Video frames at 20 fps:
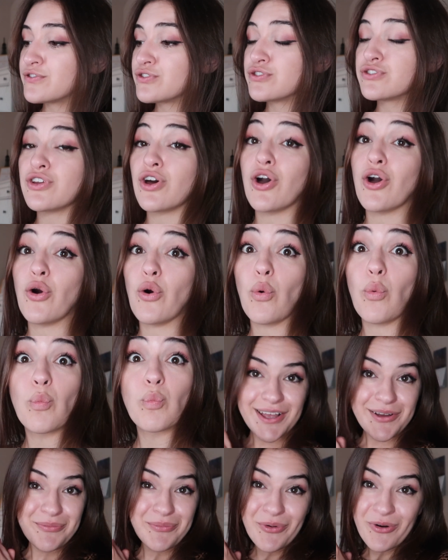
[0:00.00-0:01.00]
So
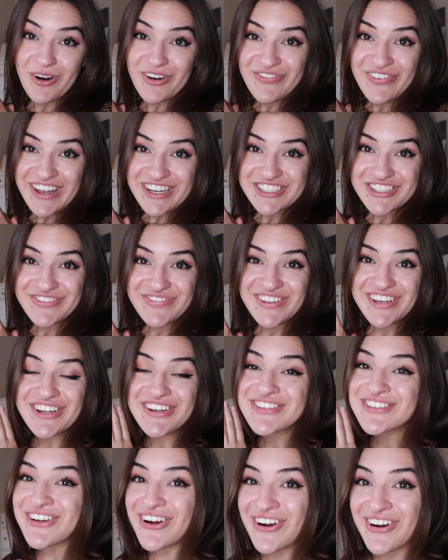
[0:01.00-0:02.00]
more fashion
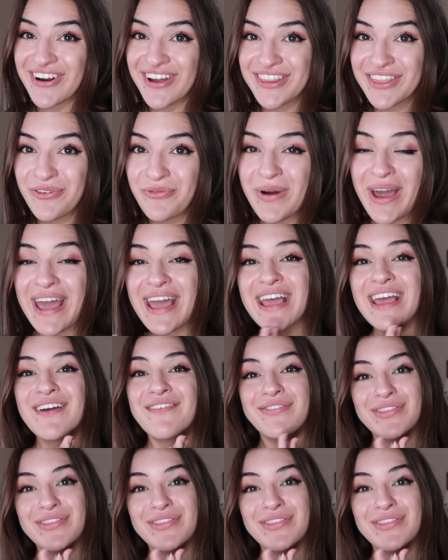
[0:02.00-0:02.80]
videos are on the way.